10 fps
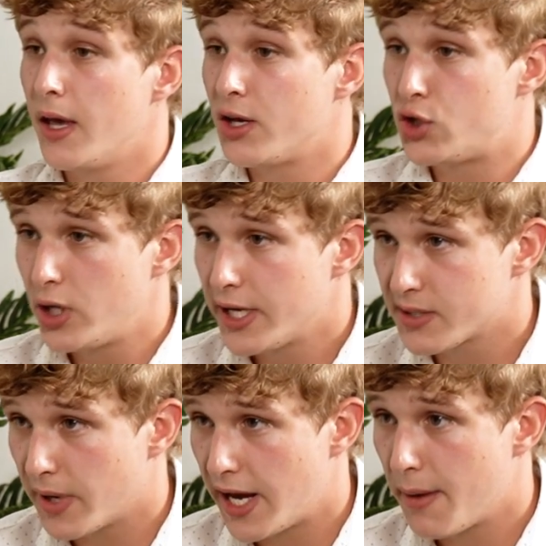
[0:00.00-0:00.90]
Julius
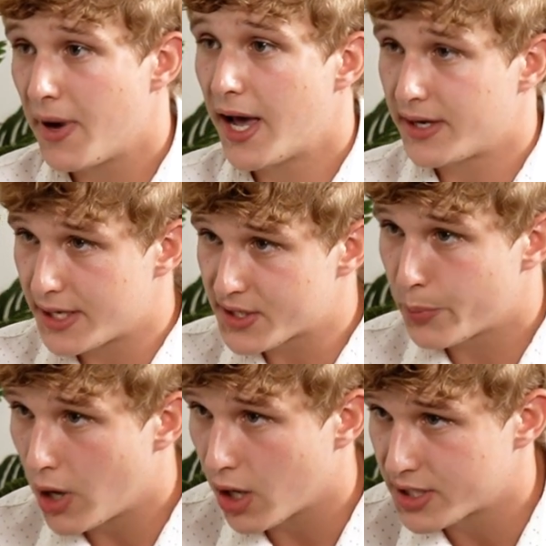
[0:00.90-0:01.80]
Malema and his
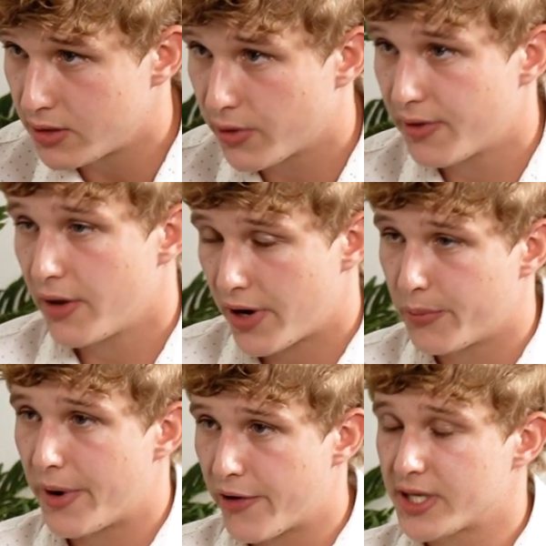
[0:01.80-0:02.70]
party with their
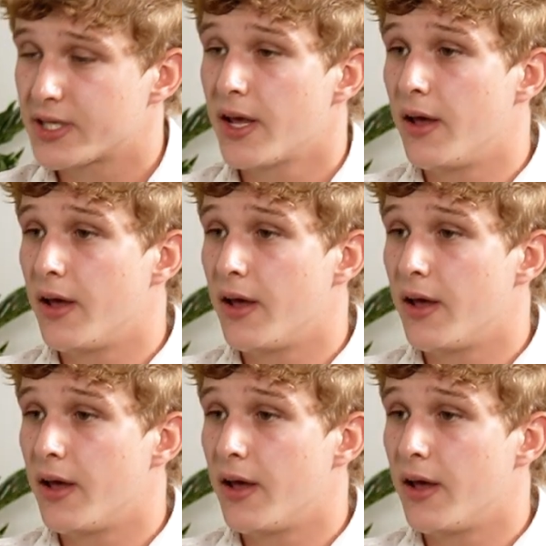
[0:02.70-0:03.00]
red berets,